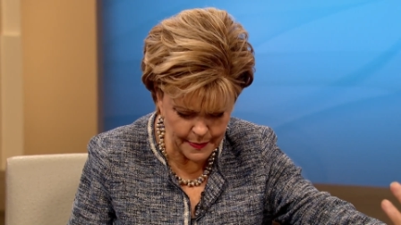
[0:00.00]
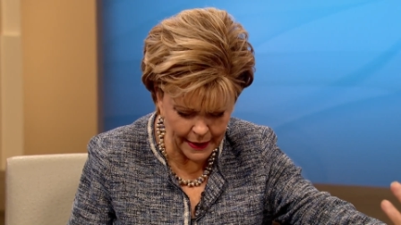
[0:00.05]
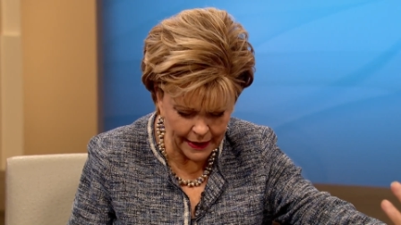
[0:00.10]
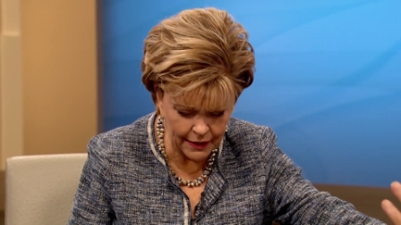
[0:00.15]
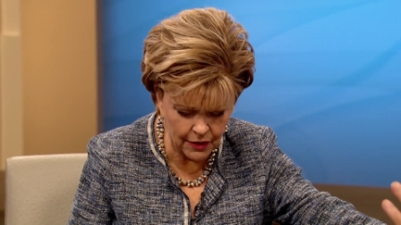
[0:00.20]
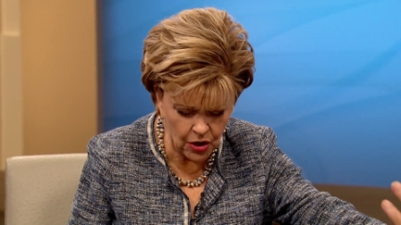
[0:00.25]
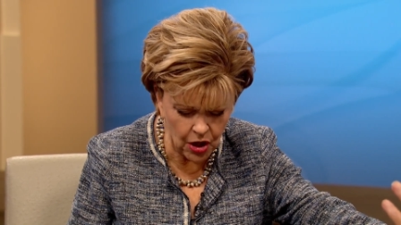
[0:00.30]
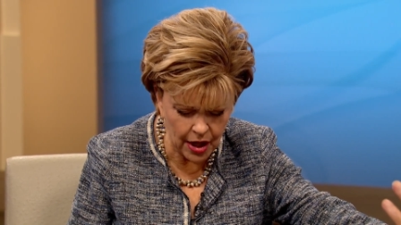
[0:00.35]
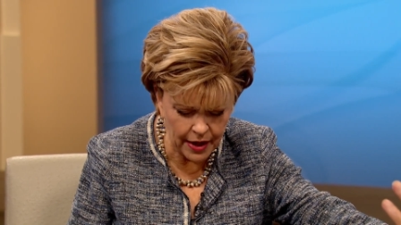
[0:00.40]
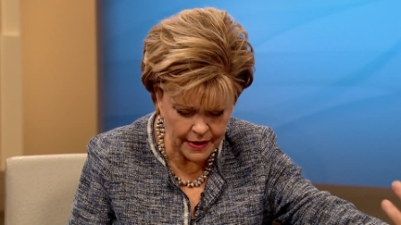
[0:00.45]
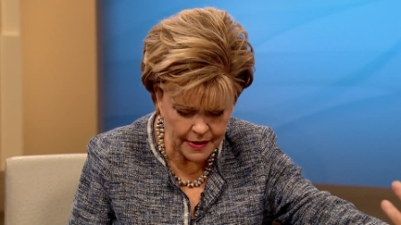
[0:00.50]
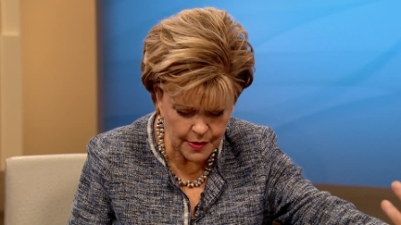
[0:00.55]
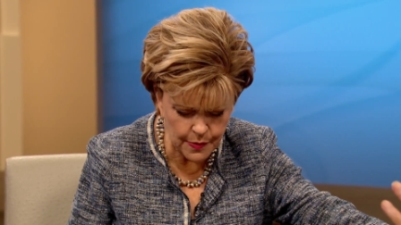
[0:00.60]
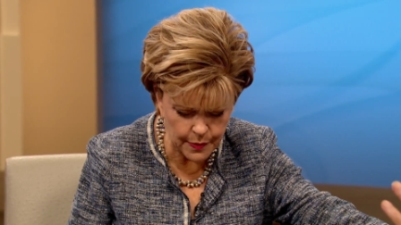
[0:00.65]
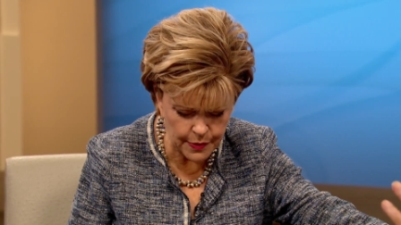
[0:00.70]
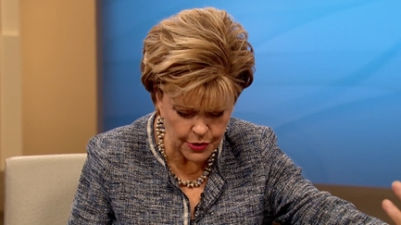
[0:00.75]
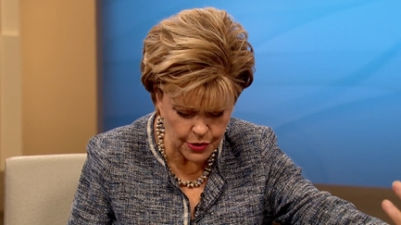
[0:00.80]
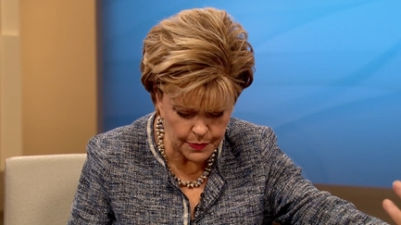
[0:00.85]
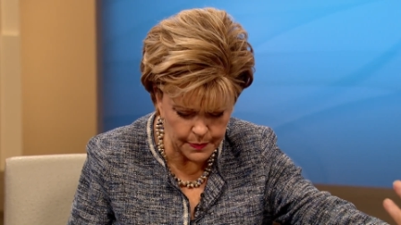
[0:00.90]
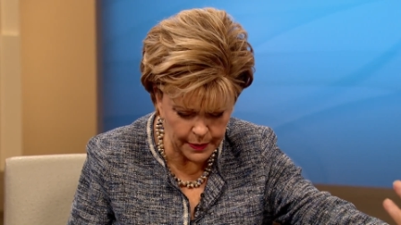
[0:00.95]
but God is
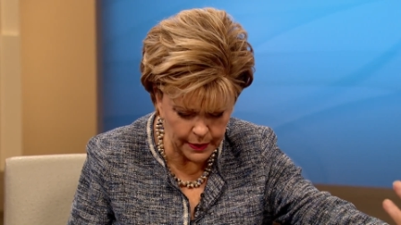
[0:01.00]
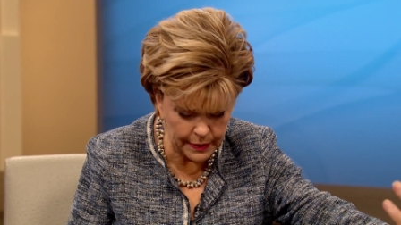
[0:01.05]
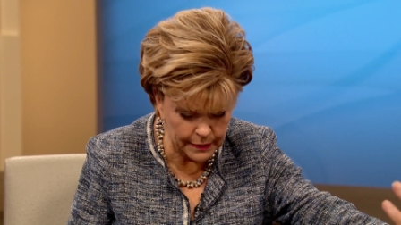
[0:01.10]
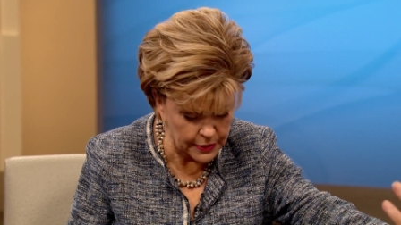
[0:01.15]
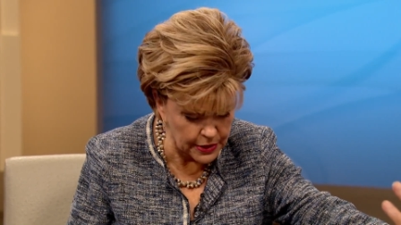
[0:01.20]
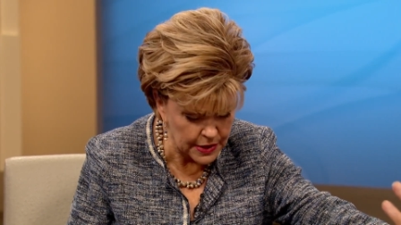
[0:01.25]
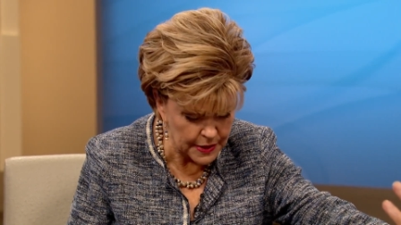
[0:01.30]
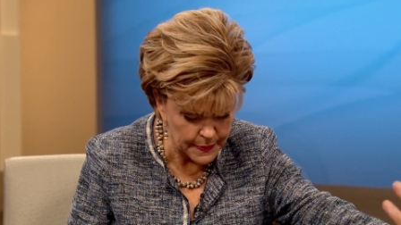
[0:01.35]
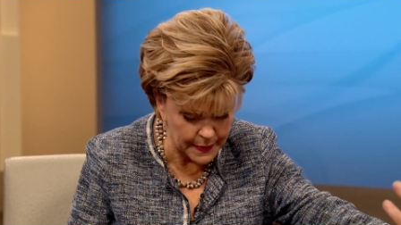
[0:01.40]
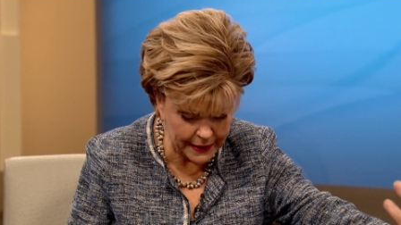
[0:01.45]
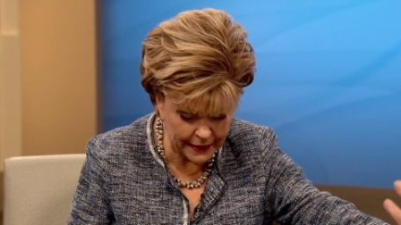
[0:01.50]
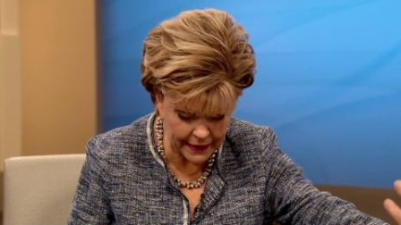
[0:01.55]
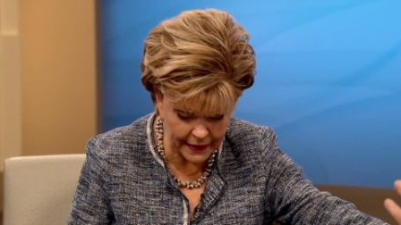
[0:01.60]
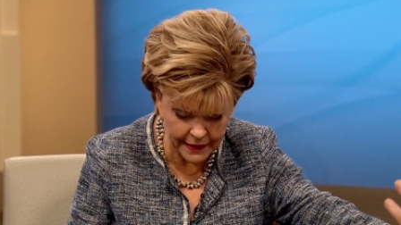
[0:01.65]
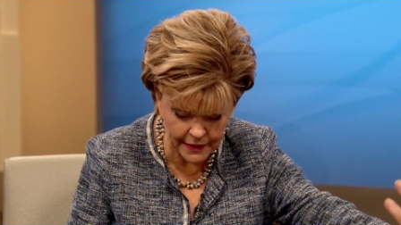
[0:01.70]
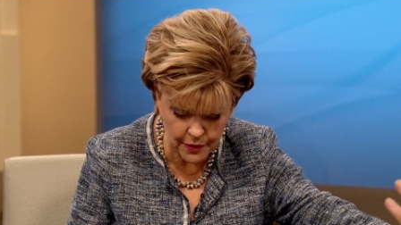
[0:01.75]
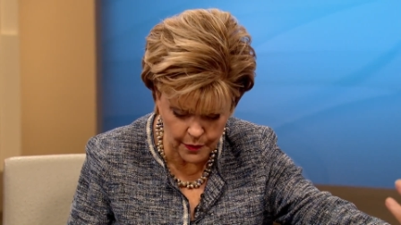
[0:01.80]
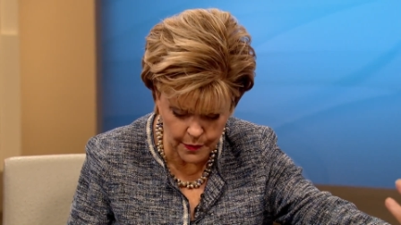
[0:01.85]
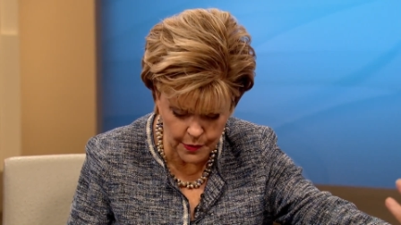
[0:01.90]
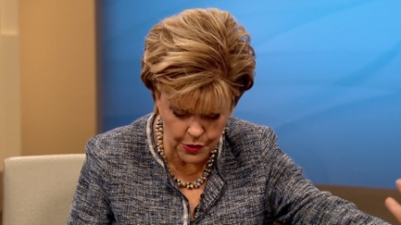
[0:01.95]
just
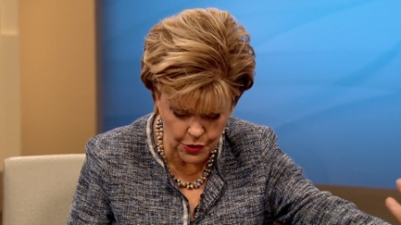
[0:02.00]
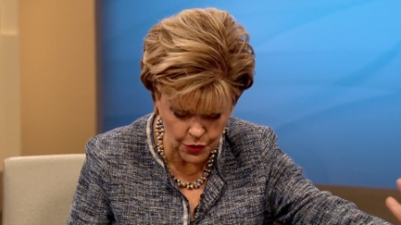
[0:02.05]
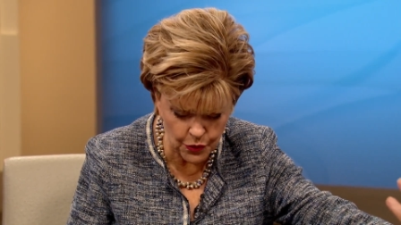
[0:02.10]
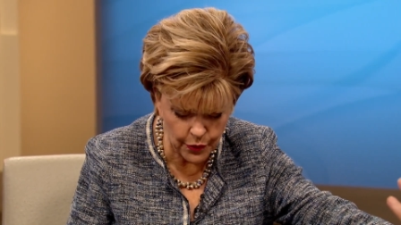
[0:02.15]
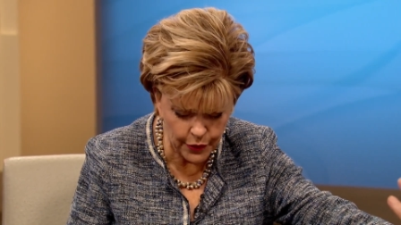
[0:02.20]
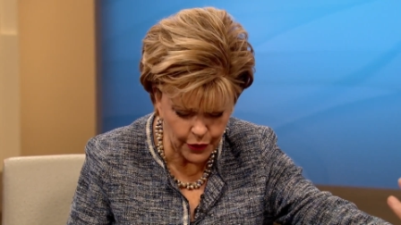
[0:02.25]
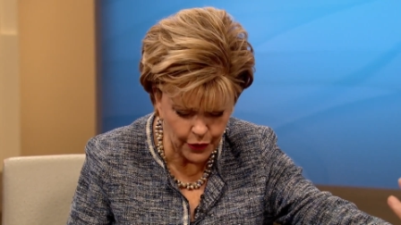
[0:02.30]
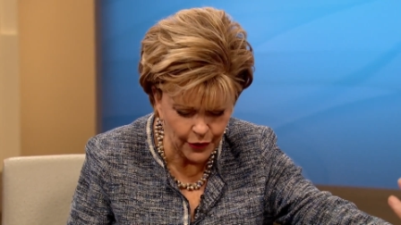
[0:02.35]
beginning to restore.